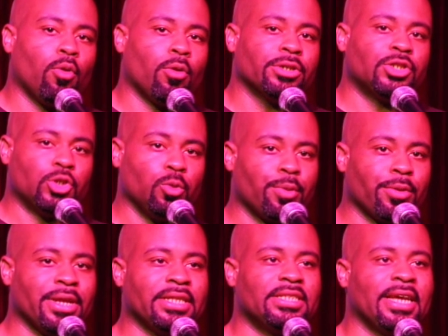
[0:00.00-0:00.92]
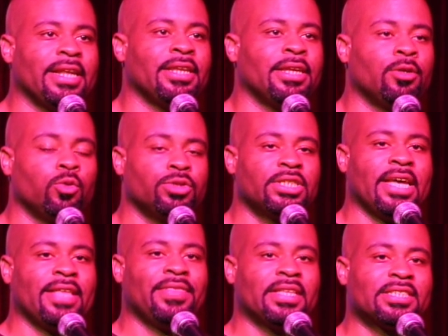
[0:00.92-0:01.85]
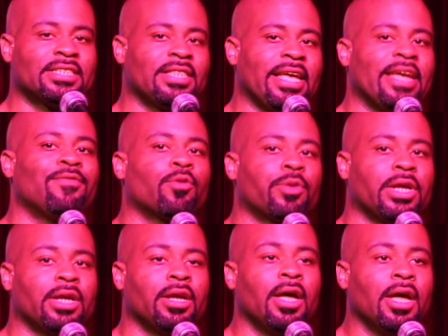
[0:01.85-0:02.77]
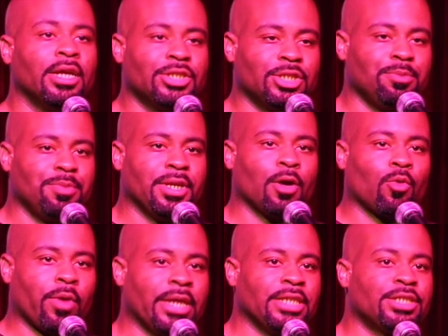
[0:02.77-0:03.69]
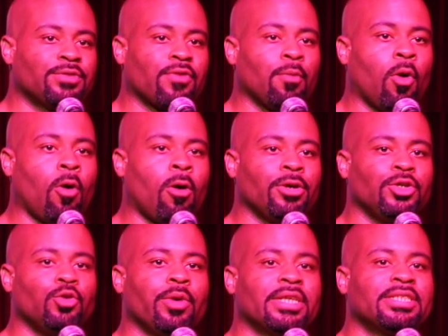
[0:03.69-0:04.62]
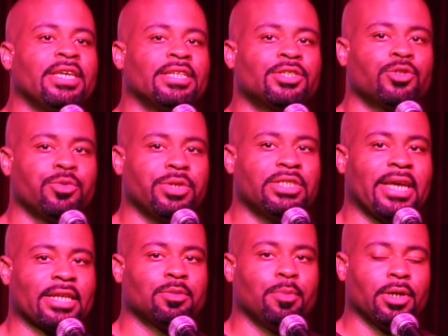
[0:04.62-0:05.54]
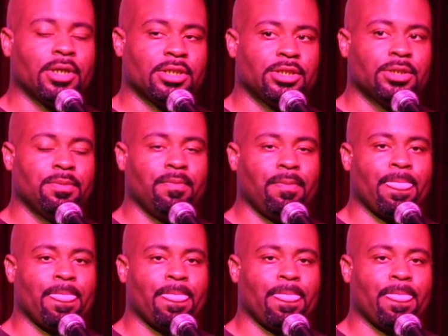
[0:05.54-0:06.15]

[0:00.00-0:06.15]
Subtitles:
Board Superintendent who said that slavery should be erased from all U.S. history textbooks.